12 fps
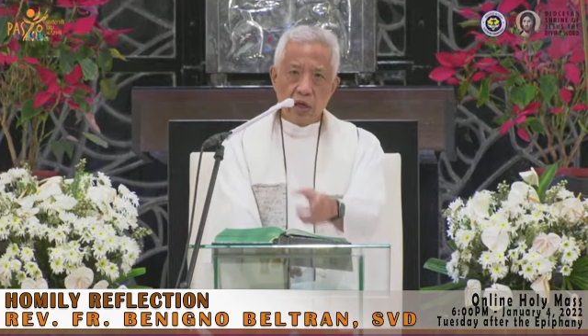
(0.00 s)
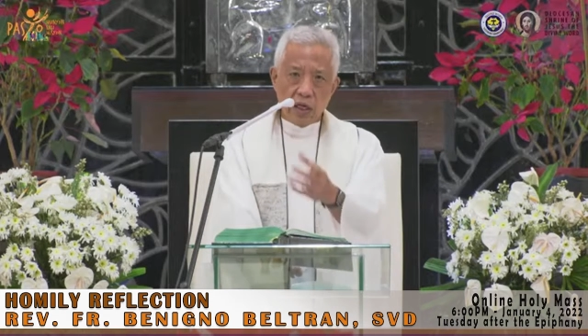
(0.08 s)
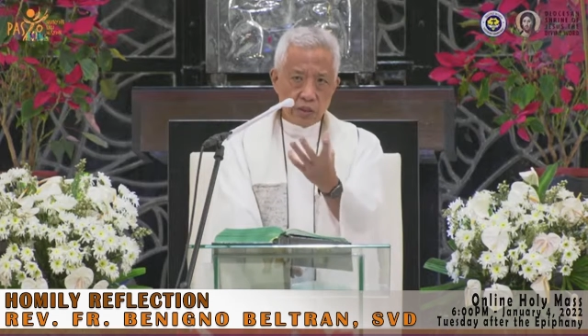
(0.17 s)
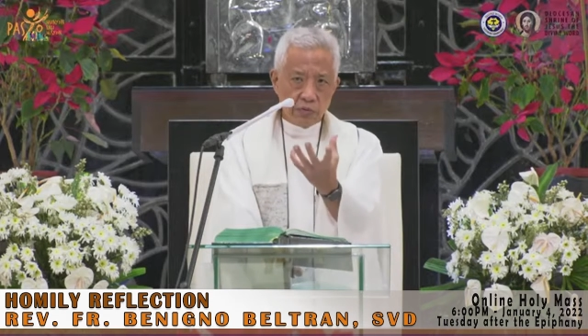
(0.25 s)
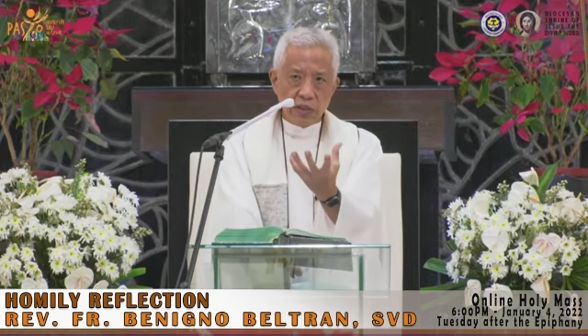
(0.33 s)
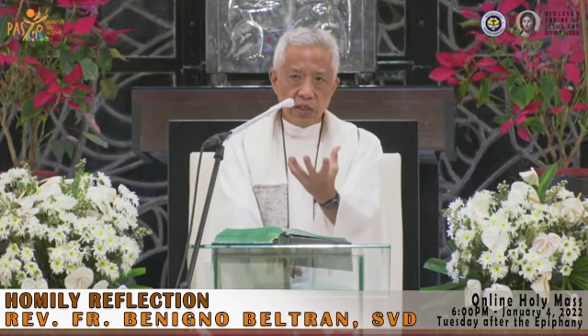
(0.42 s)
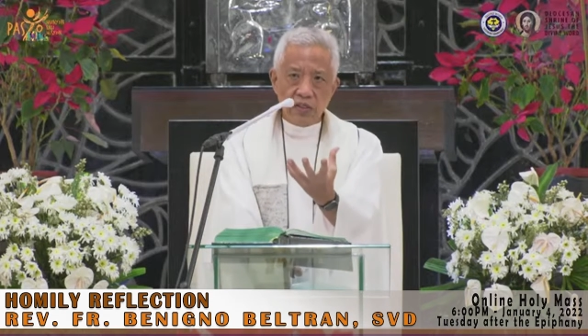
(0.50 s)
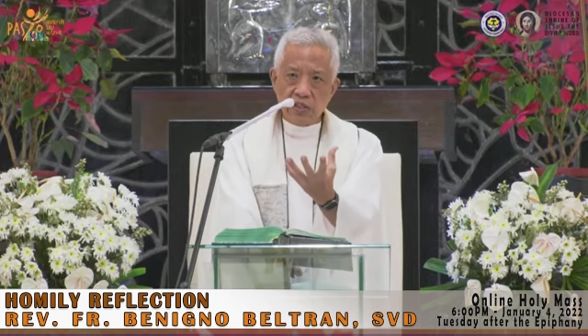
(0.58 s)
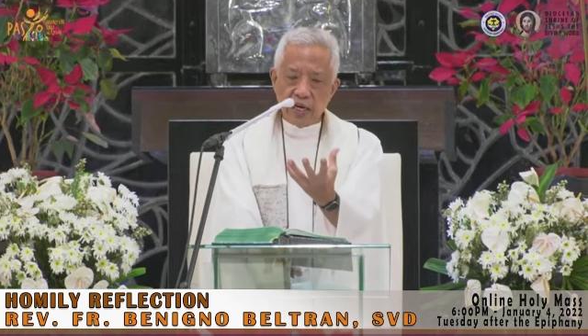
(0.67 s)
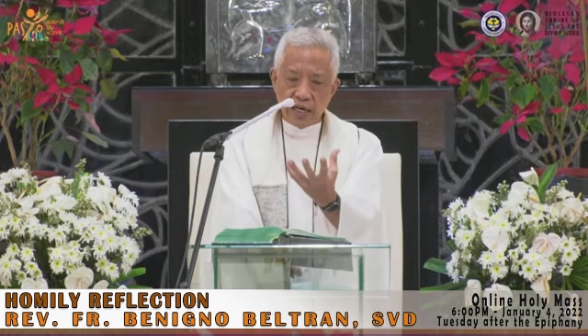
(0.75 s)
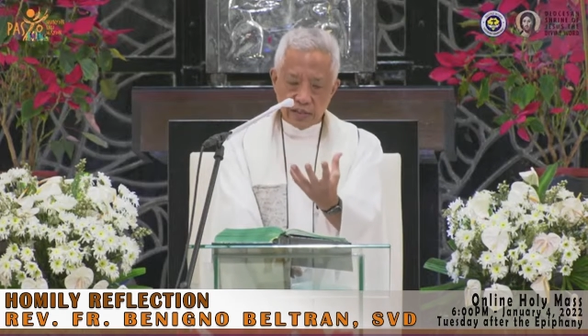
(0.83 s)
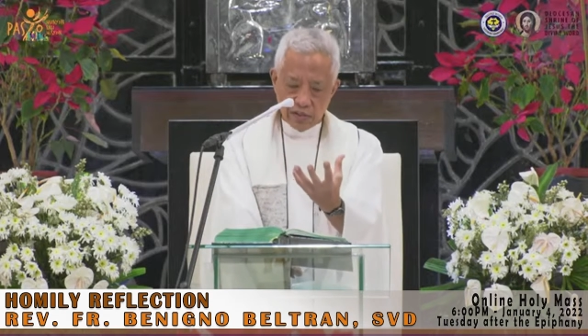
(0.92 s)
as we
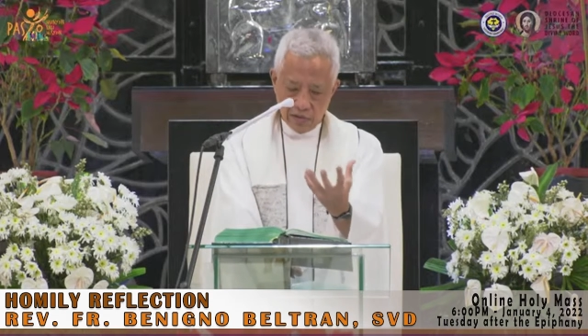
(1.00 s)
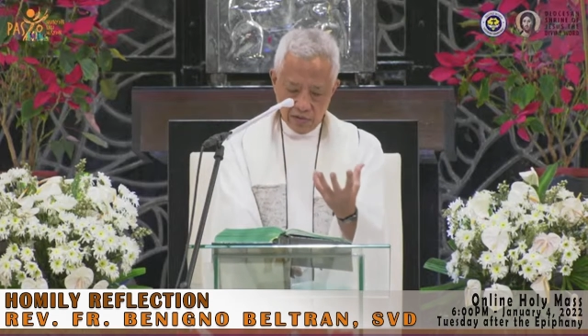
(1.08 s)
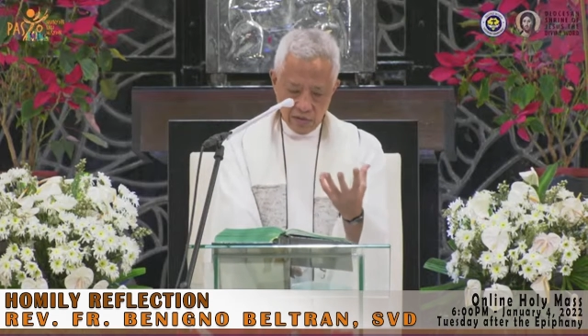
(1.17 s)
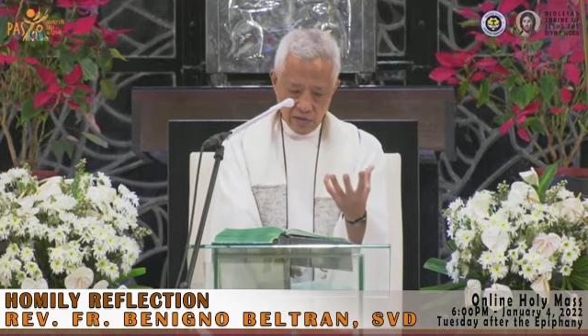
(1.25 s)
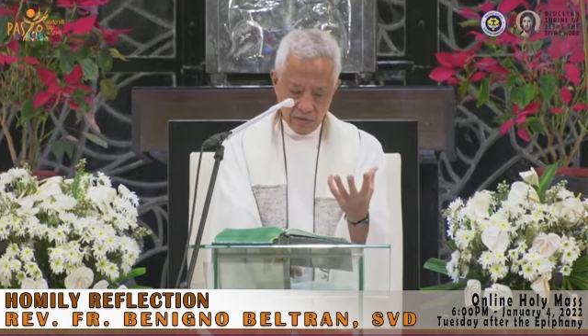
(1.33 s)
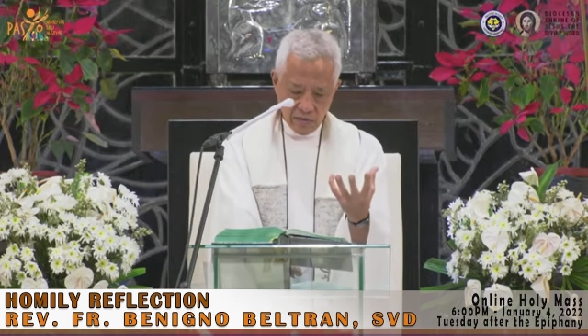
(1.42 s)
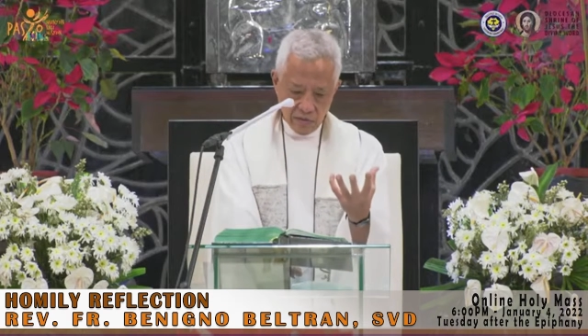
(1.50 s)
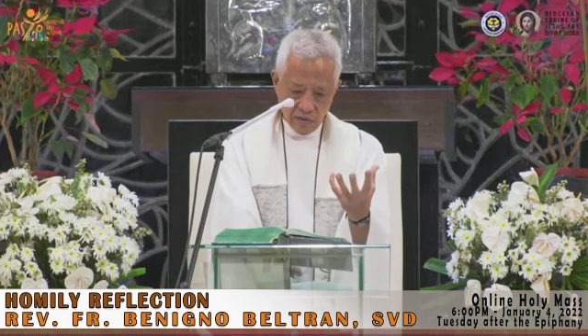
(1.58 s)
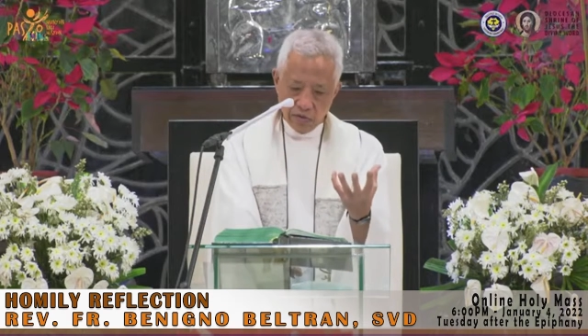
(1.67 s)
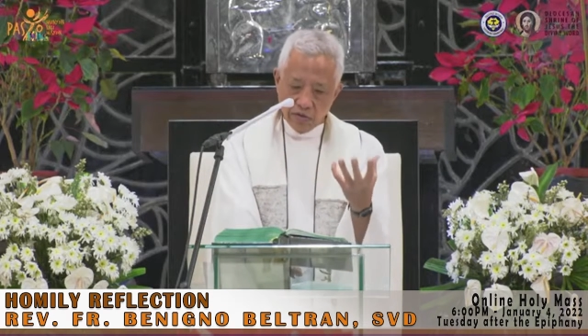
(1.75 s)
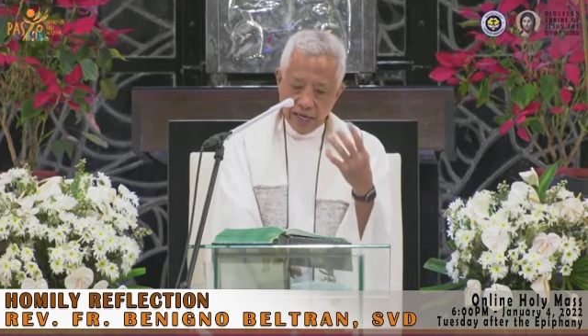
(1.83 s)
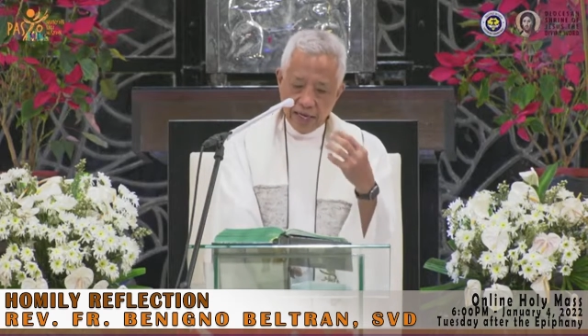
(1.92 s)
discuss
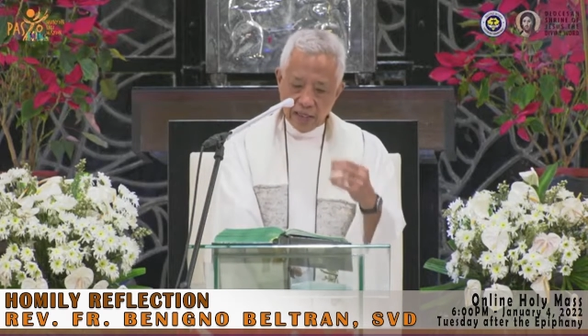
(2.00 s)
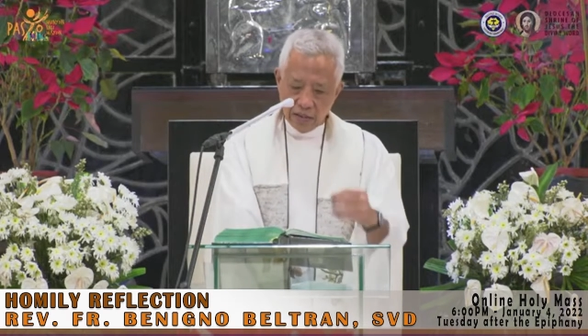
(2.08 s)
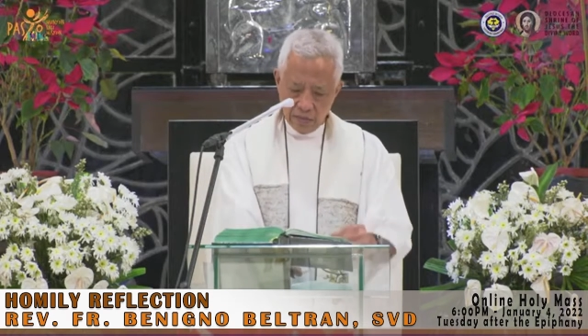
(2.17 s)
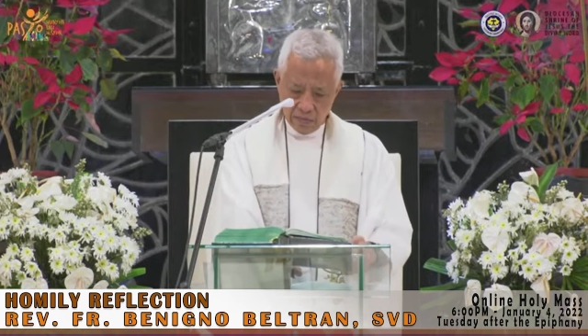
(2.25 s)
tonight,